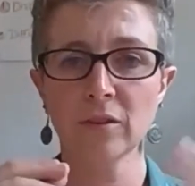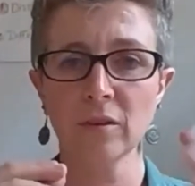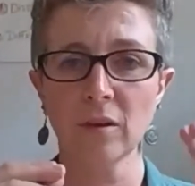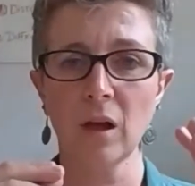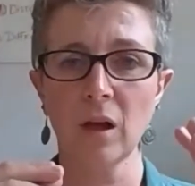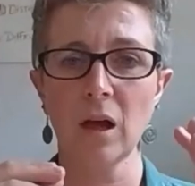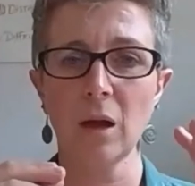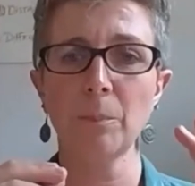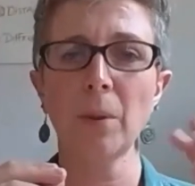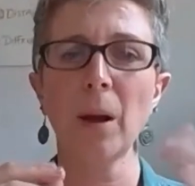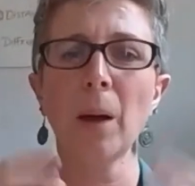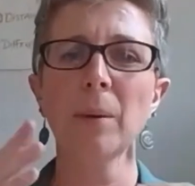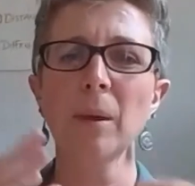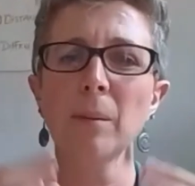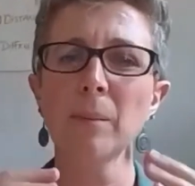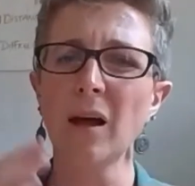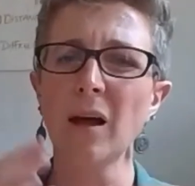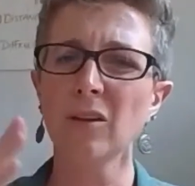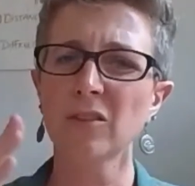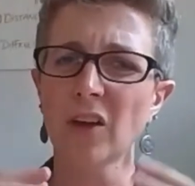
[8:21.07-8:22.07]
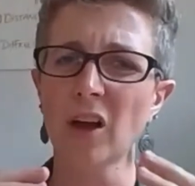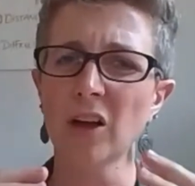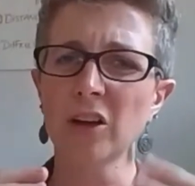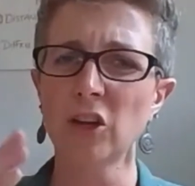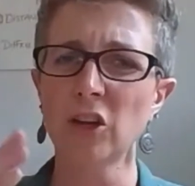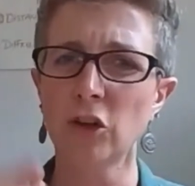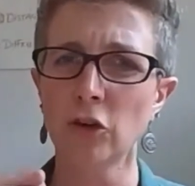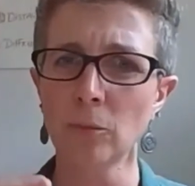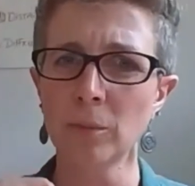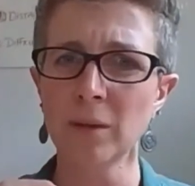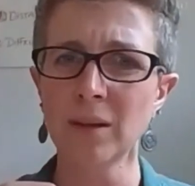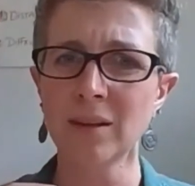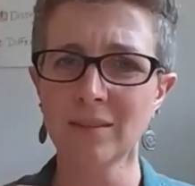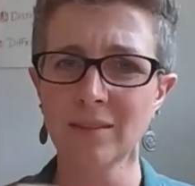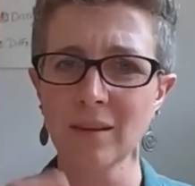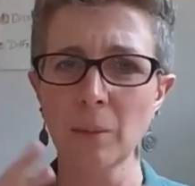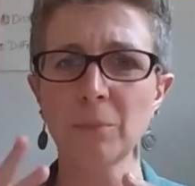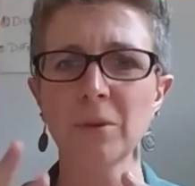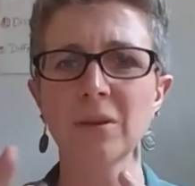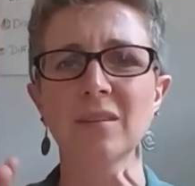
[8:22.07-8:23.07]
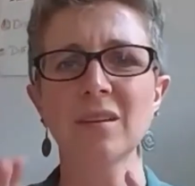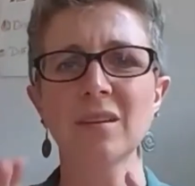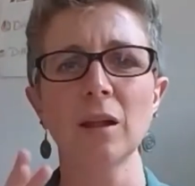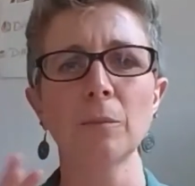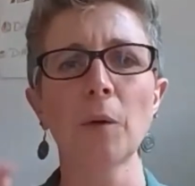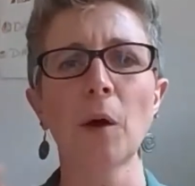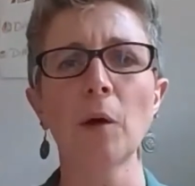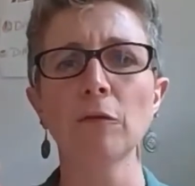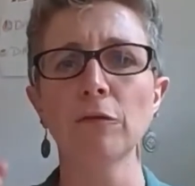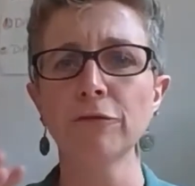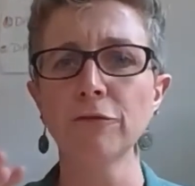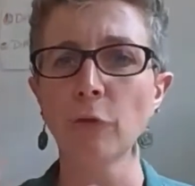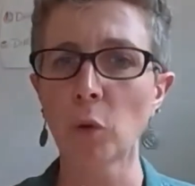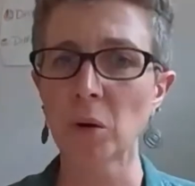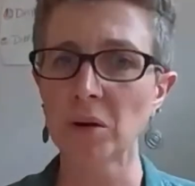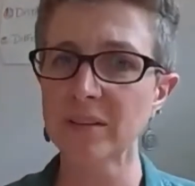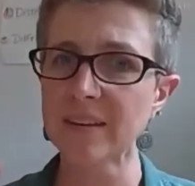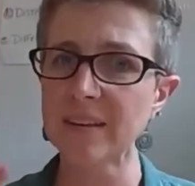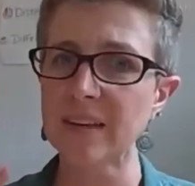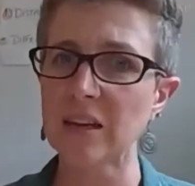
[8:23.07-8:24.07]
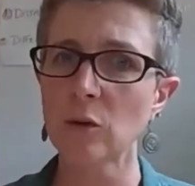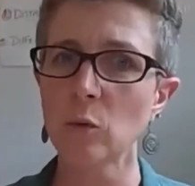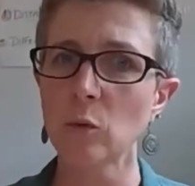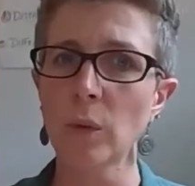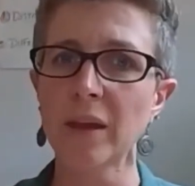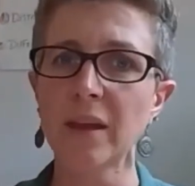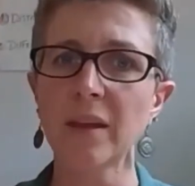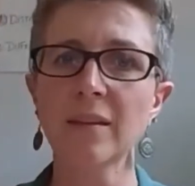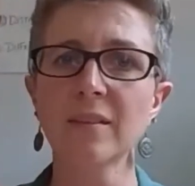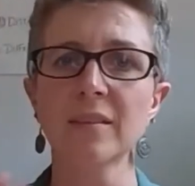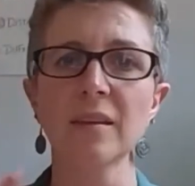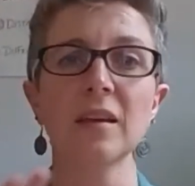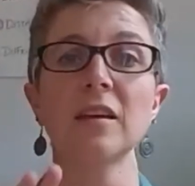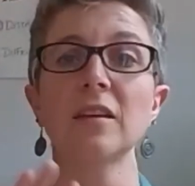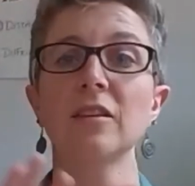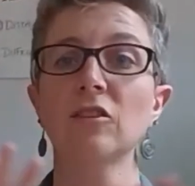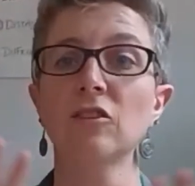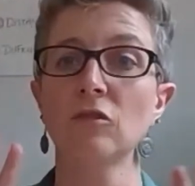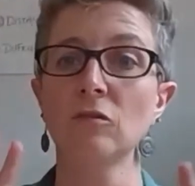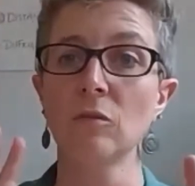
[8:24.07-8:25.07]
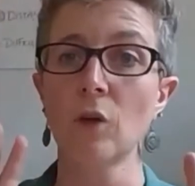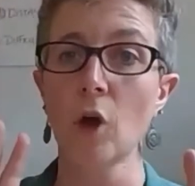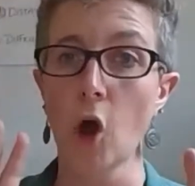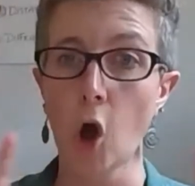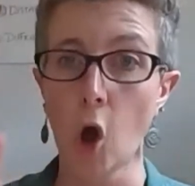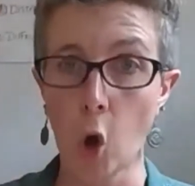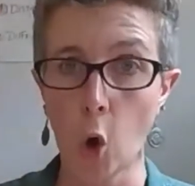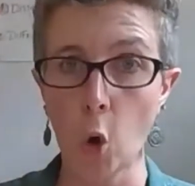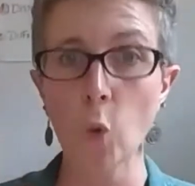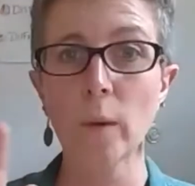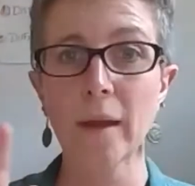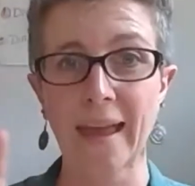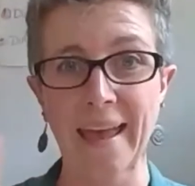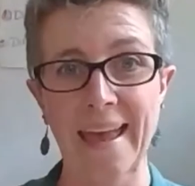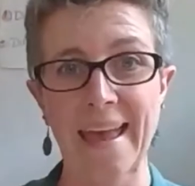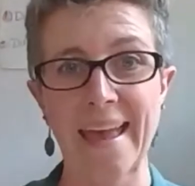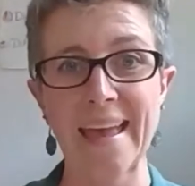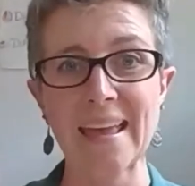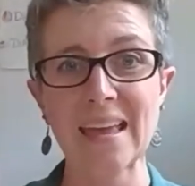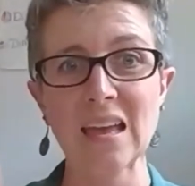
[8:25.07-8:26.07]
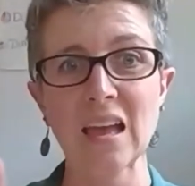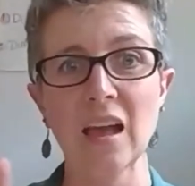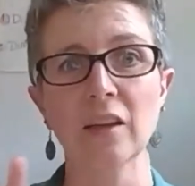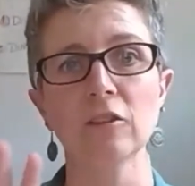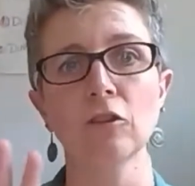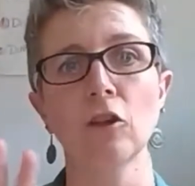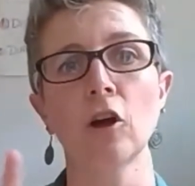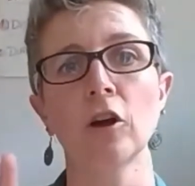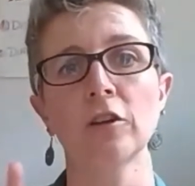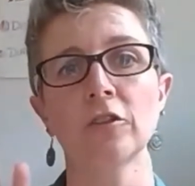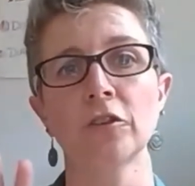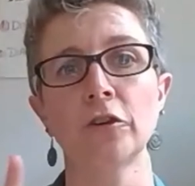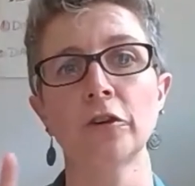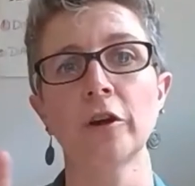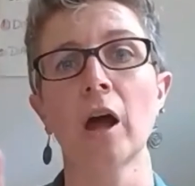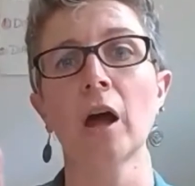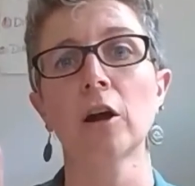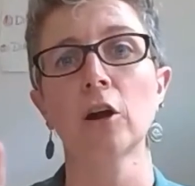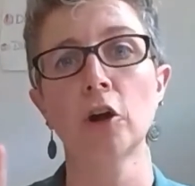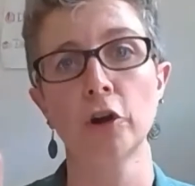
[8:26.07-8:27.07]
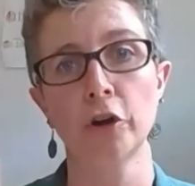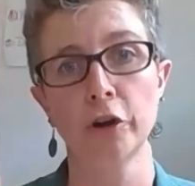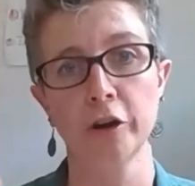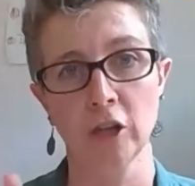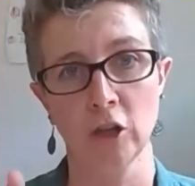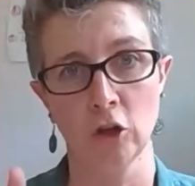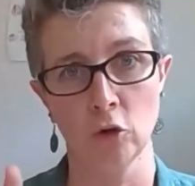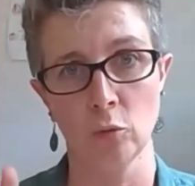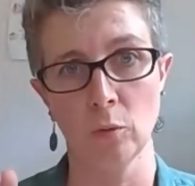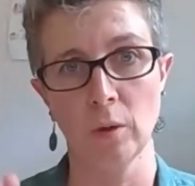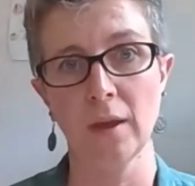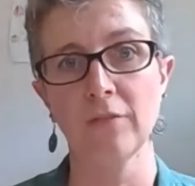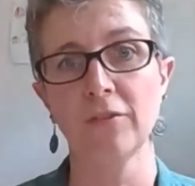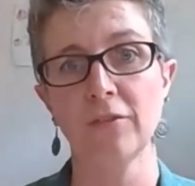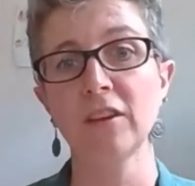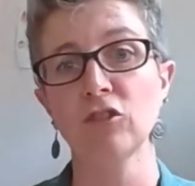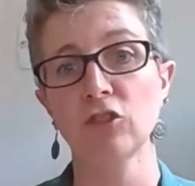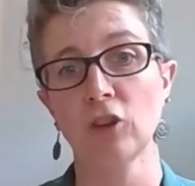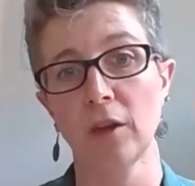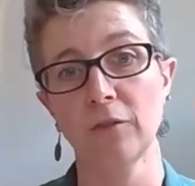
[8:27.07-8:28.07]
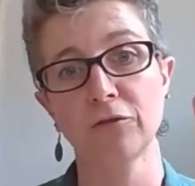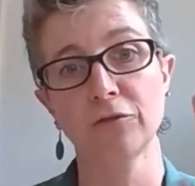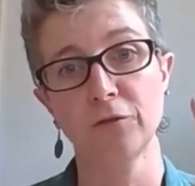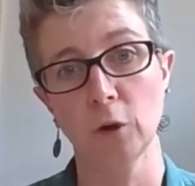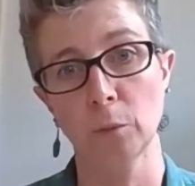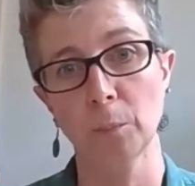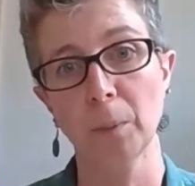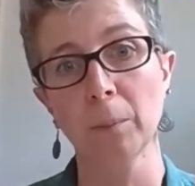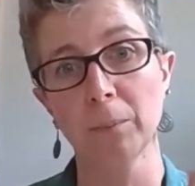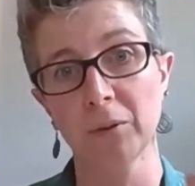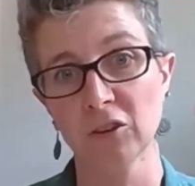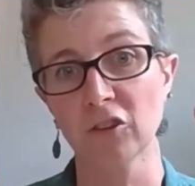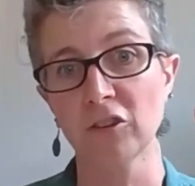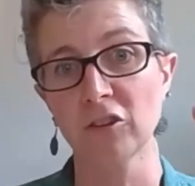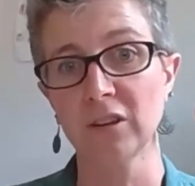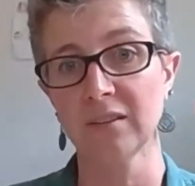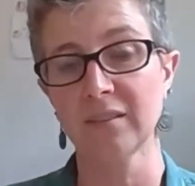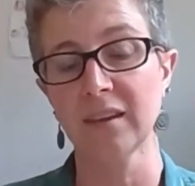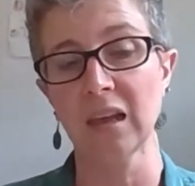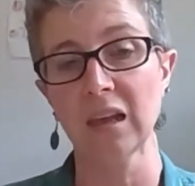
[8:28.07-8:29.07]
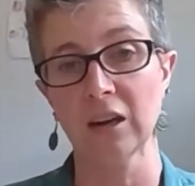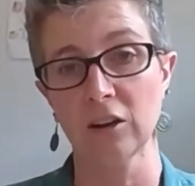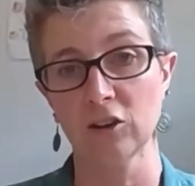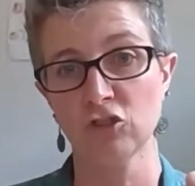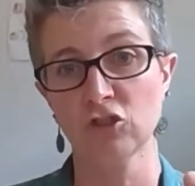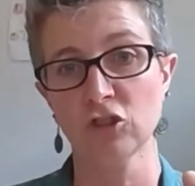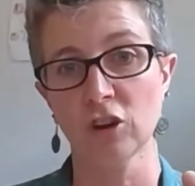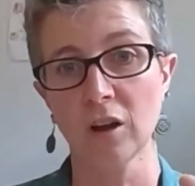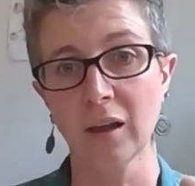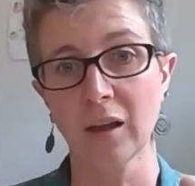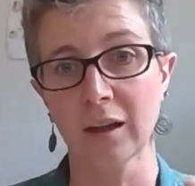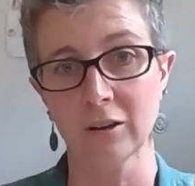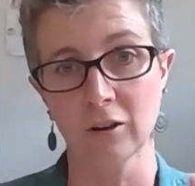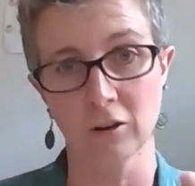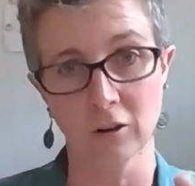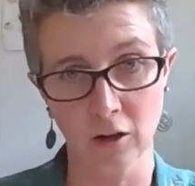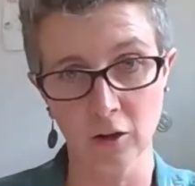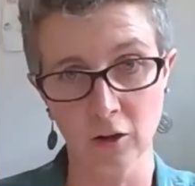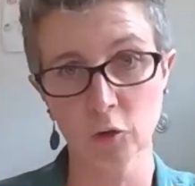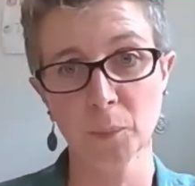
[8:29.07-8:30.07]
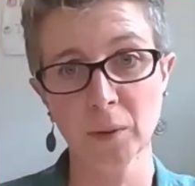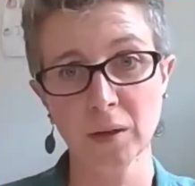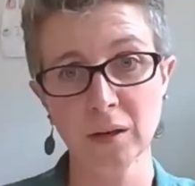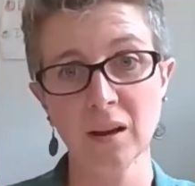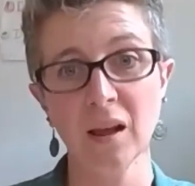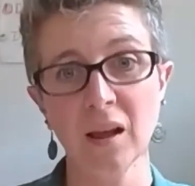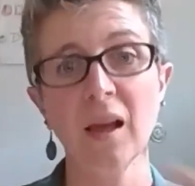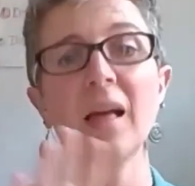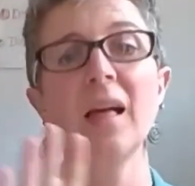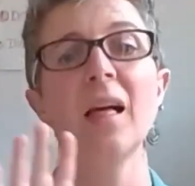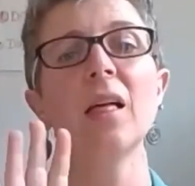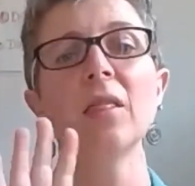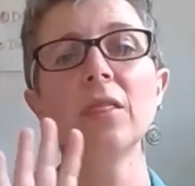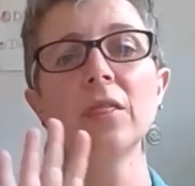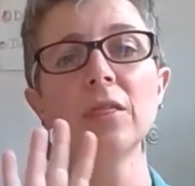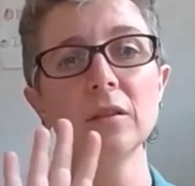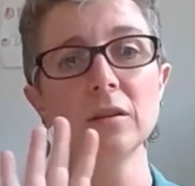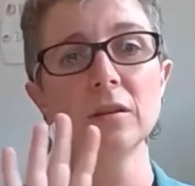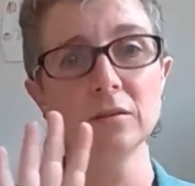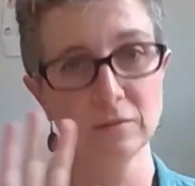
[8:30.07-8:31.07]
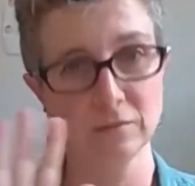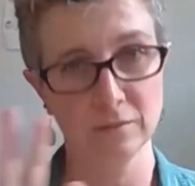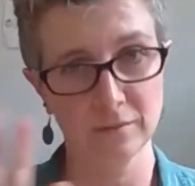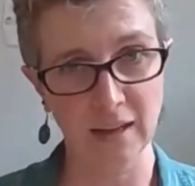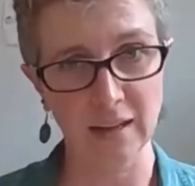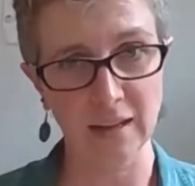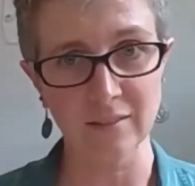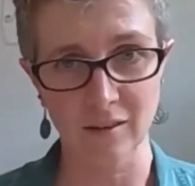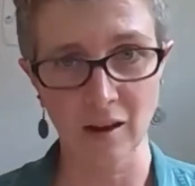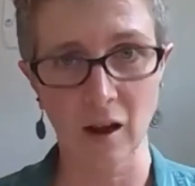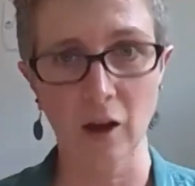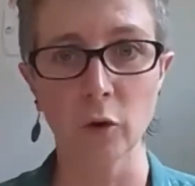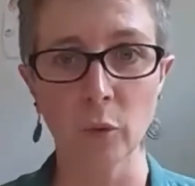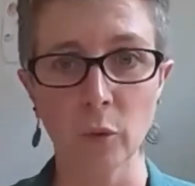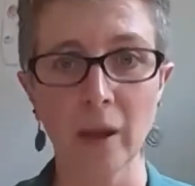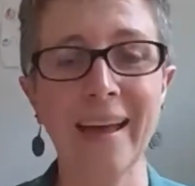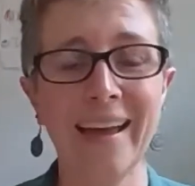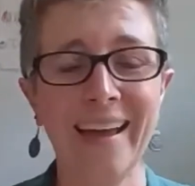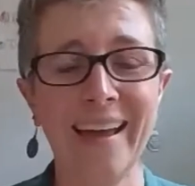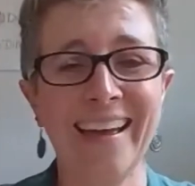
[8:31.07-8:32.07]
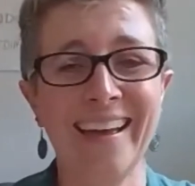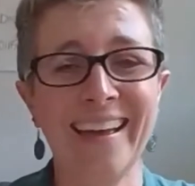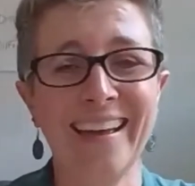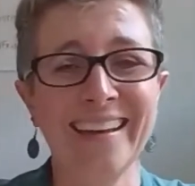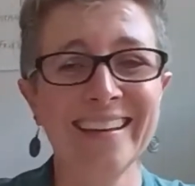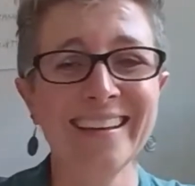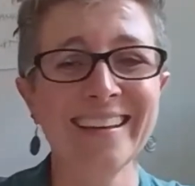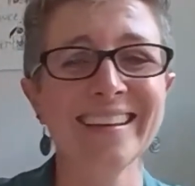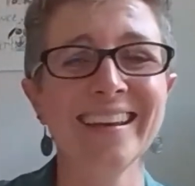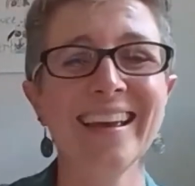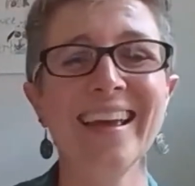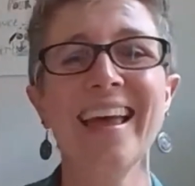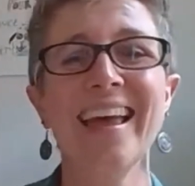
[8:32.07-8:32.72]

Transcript: puppy mouths on humans up until about 14 weeks is okay as long as they're not hurting you. If your puppy's already taken a chunk out of your husband, that's not okay.